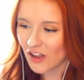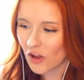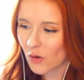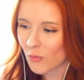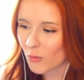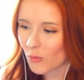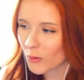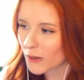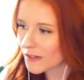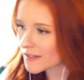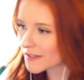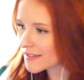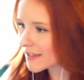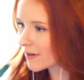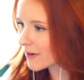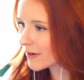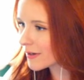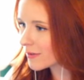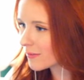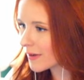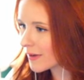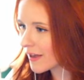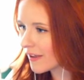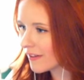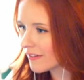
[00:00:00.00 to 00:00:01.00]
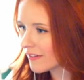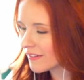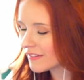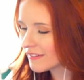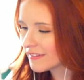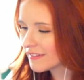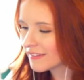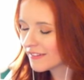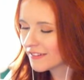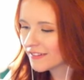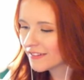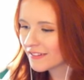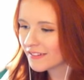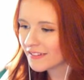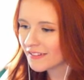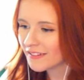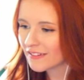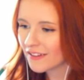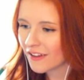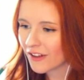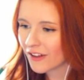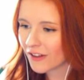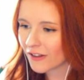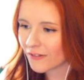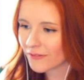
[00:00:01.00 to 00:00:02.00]
Work's going well.
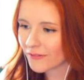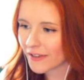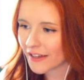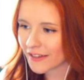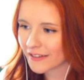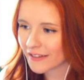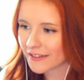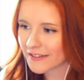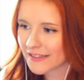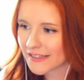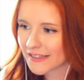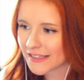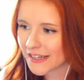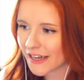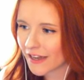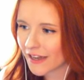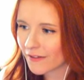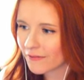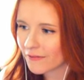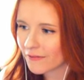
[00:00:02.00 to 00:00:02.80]
All of that good stuff.